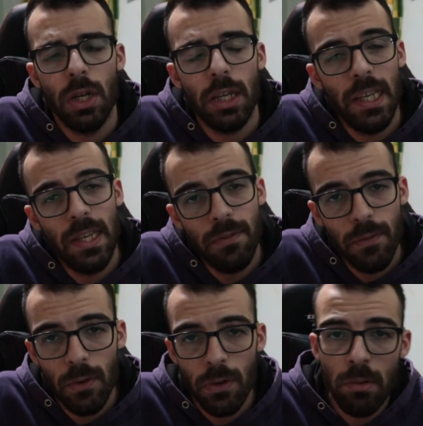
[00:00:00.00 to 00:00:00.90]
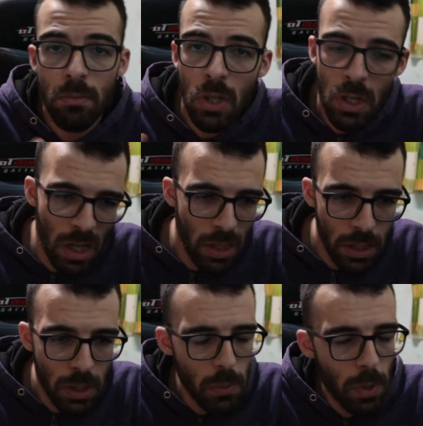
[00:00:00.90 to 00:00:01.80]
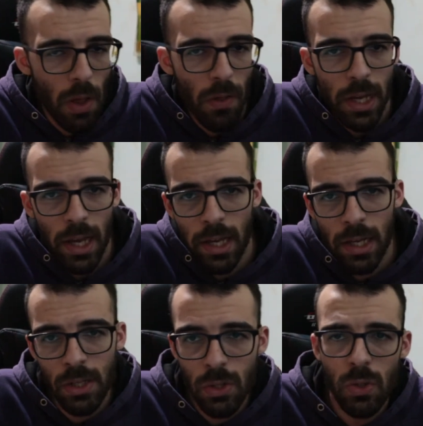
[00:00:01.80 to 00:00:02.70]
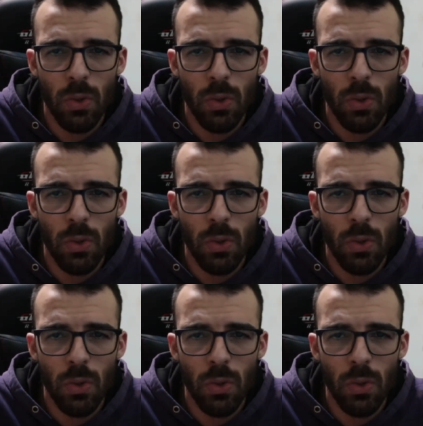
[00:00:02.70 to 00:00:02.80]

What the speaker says: He forms alliances with other gangs,